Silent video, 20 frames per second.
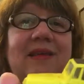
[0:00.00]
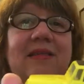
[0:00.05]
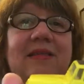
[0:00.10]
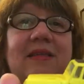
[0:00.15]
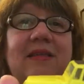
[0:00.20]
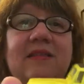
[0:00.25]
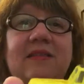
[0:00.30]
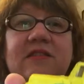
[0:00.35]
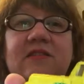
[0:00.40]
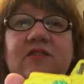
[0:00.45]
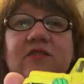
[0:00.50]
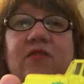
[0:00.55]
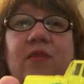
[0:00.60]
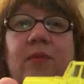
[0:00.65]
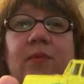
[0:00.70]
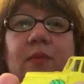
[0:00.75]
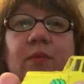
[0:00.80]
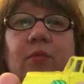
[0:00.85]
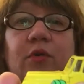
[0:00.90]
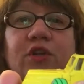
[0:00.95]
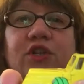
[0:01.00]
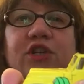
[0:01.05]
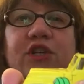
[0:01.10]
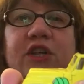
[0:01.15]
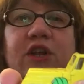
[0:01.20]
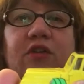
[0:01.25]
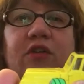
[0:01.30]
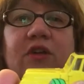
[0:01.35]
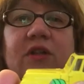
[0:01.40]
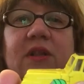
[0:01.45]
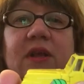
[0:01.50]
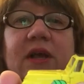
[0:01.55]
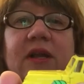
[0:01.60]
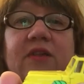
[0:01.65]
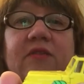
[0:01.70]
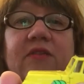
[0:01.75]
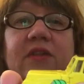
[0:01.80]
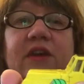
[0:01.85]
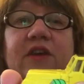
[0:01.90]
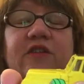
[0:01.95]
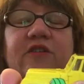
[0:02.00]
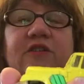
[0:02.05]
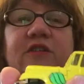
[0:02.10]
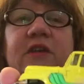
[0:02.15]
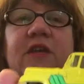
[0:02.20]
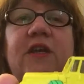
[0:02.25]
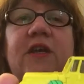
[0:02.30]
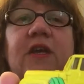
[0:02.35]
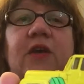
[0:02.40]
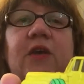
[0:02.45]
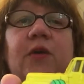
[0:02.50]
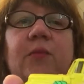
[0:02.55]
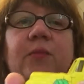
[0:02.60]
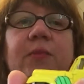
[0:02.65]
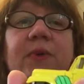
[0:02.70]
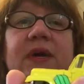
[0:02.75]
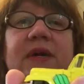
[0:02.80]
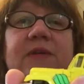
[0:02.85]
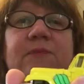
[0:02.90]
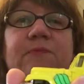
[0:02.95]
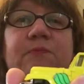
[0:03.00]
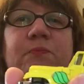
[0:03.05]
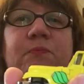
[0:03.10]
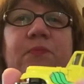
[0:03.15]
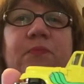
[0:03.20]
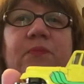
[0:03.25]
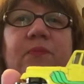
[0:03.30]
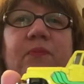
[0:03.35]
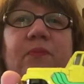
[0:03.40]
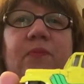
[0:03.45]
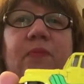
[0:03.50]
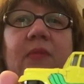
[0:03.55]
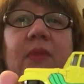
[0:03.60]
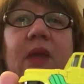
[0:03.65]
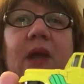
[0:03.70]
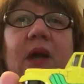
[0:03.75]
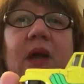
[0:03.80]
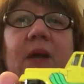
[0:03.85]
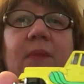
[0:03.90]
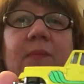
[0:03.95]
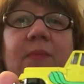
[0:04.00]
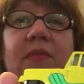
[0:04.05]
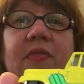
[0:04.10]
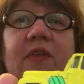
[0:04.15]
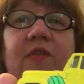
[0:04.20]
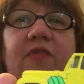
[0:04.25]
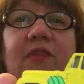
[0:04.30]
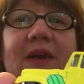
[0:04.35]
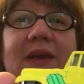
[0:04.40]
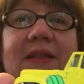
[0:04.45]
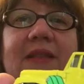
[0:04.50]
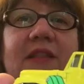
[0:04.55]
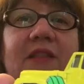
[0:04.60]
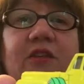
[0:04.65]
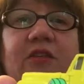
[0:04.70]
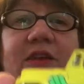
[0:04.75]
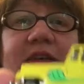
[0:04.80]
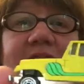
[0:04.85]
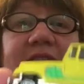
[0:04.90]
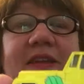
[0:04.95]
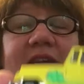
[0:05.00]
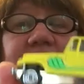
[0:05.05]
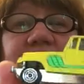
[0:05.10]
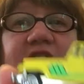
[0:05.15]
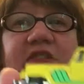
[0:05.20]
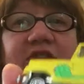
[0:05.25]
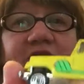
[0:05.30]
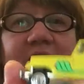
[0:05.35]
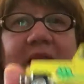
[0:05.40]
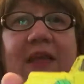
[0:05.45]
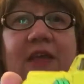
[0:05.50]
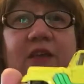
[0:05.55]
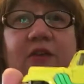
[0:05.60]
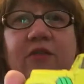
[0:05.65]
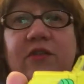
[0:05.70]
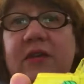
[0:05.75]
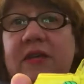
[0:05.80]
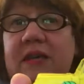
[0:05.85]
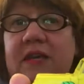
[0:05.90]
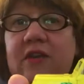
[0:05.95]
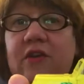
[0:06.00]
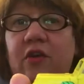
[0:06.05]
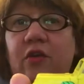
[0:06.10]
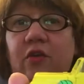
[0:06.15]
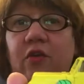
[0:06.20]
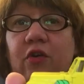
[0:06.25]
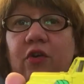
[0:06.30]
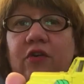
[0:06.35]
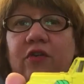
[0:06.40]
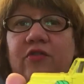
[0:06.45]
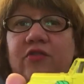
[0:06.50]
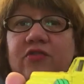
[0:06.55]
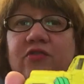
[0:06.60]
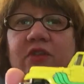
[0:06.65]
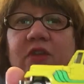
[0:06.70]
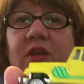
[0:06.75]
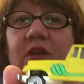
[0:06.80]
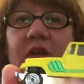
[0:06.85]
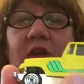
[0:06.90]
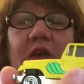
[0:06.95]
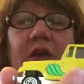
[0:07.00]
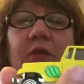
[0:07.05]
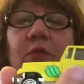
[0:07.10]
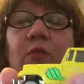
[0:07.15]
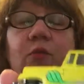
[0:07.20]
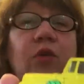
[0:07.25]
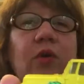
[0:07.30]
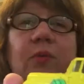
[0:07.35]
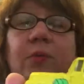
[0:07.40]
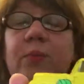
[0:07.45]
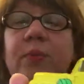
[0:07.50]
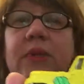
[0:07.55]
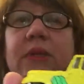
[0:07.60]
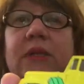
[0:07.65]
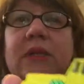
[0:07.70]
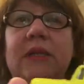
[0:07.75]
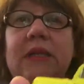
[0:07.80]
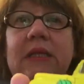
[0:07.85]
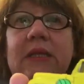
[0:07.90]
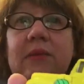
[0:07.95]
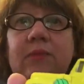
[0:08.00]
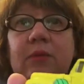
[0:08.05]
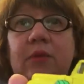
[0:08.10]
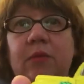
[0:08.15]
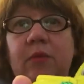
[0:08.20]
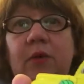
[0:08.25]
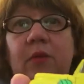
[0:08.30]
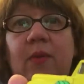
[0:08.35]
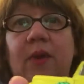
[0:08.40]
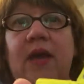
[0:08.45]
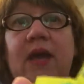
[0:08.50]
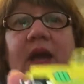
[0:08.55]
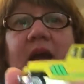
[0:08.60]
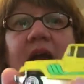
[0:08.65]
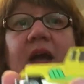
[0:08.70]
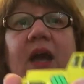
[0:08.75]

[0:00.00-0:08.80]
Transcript: think this is from a more generic line of theirs. But the fact that there is actually value to Kidco cars completely blew me away.